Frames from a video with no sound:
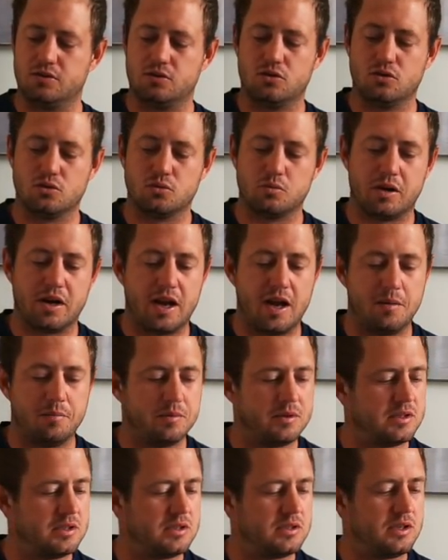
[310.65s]
Because what
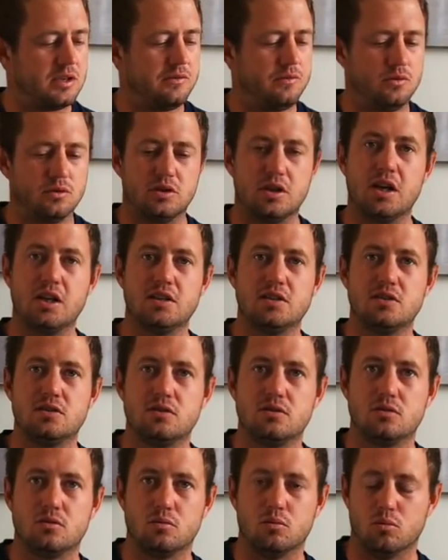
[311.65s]
happens is, if your trays is
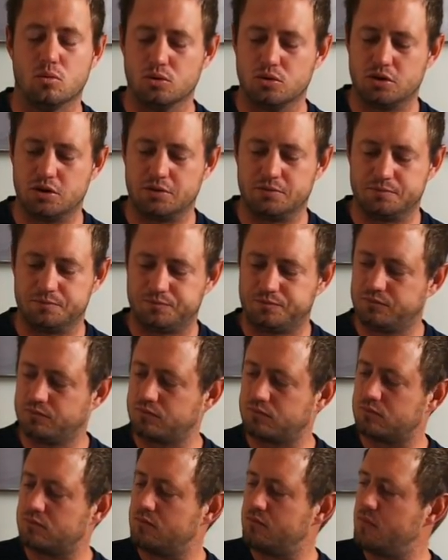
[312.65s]
in the water
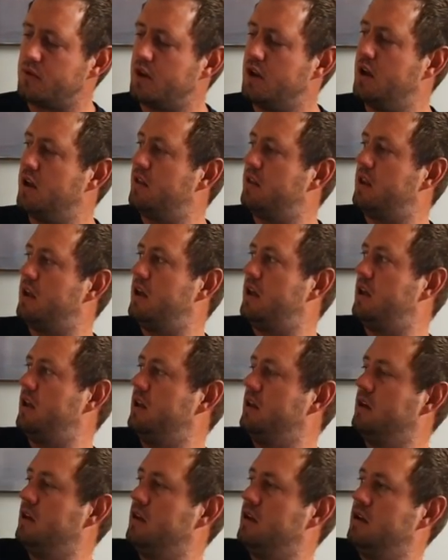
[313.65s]
and there,
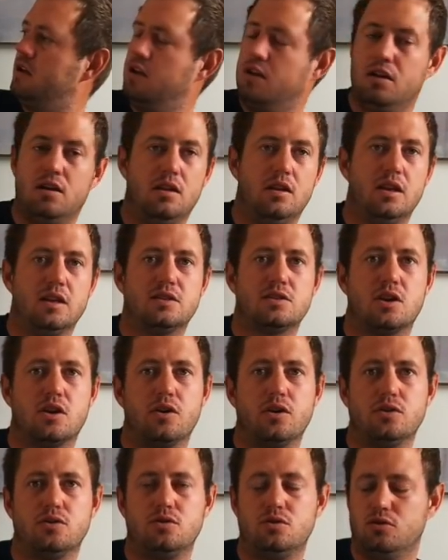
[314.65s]
that's
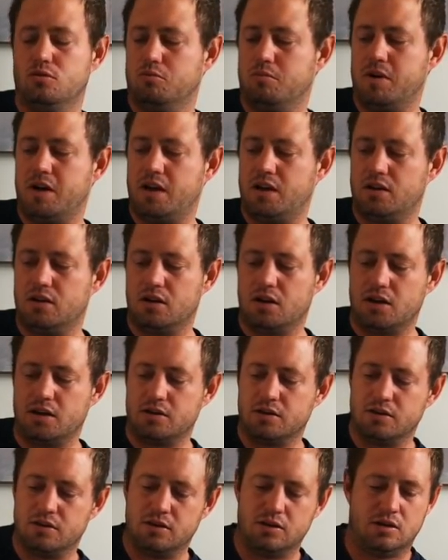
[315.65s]
going to your main line,
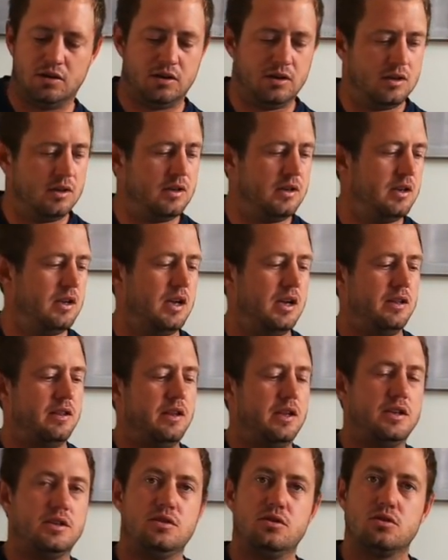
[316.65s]
and
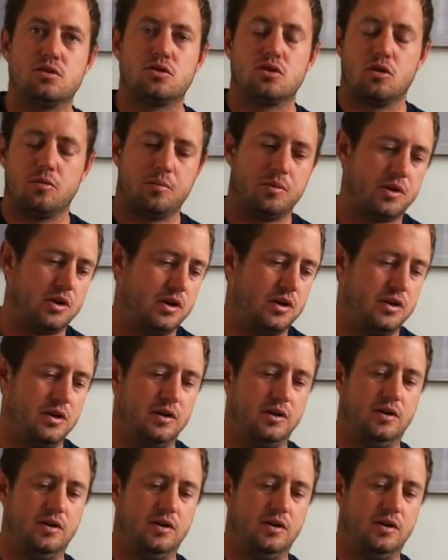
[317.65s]
there's your stopper,